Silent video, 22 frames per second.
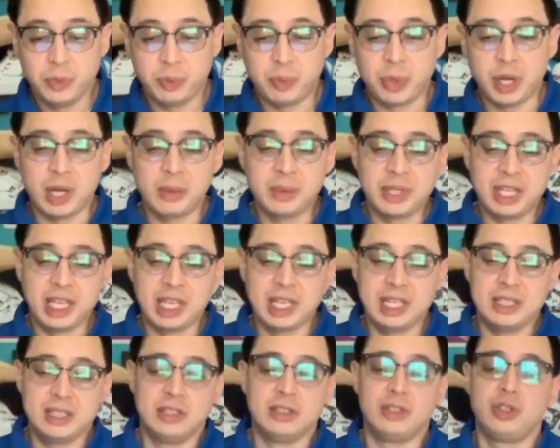
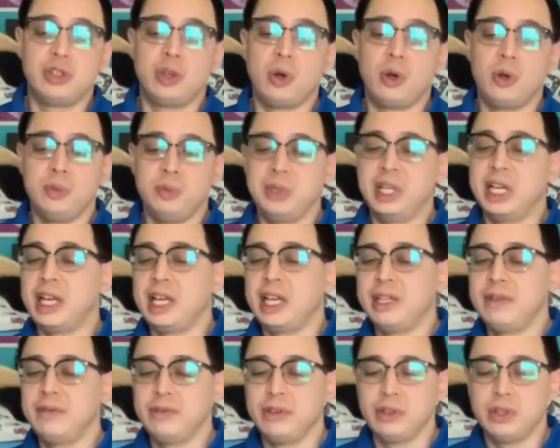Bobcat is a totem
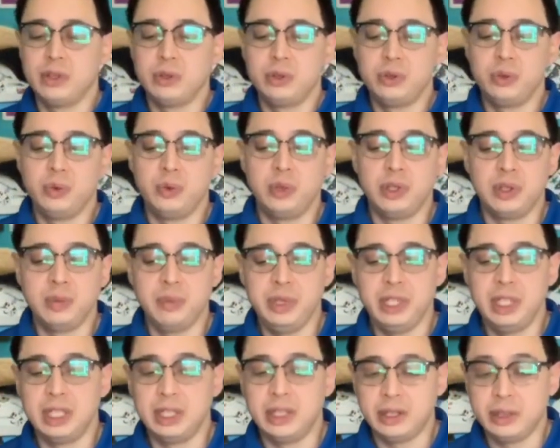guide for those who want to
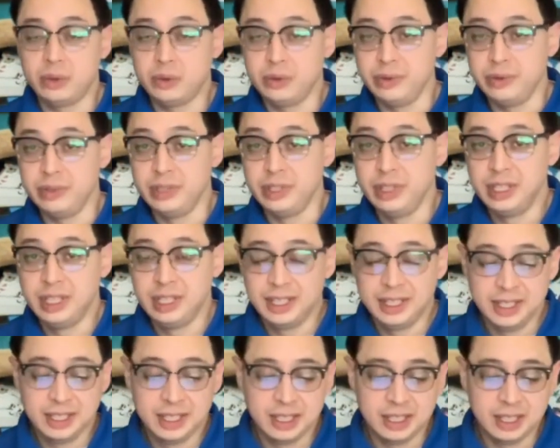be alone,
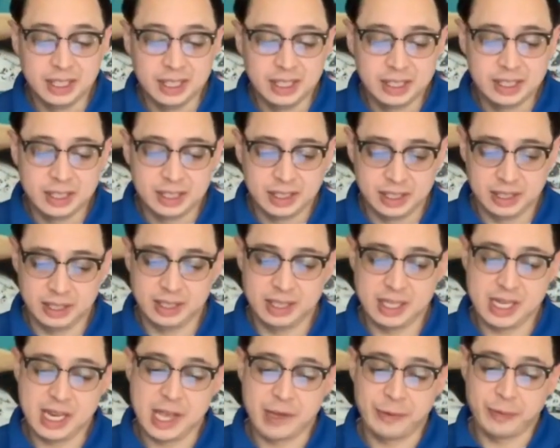listen,
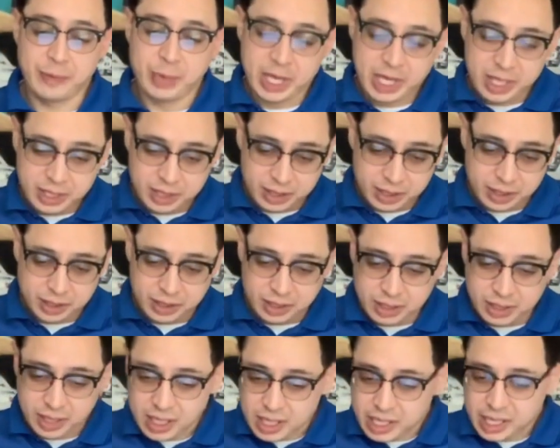and have
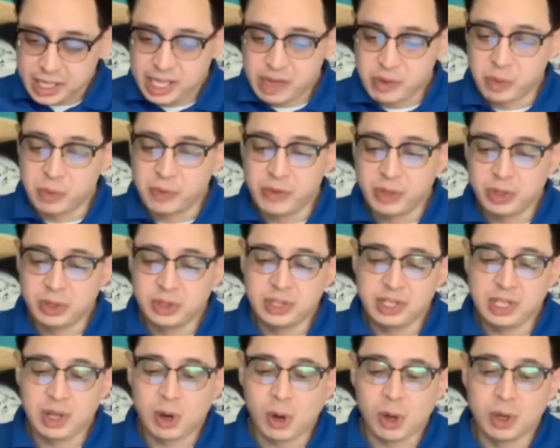patience, and reveals
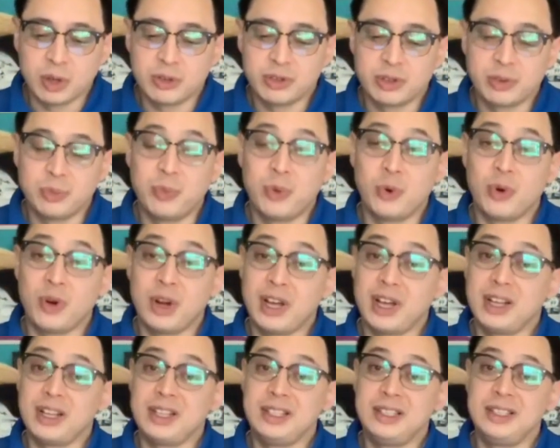the art of
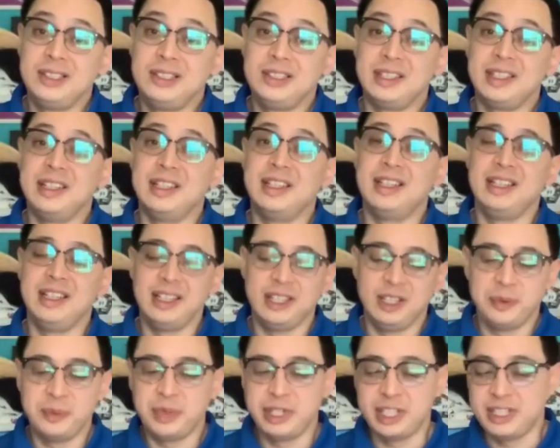surprise and
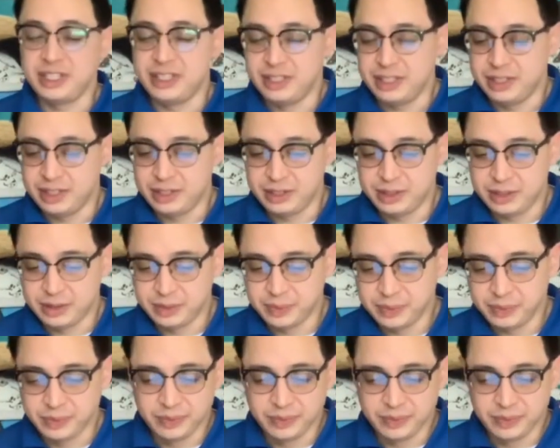hidden messages.